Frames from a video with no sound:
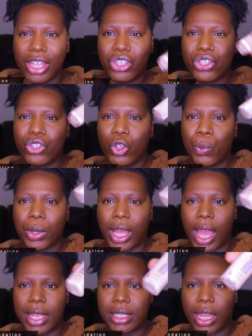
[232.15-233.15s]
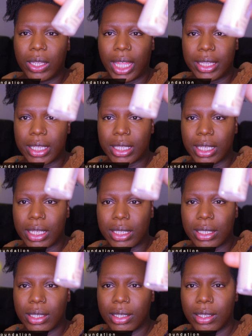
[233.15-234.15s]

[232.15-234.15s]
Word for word: It's super, guys, look how light this is.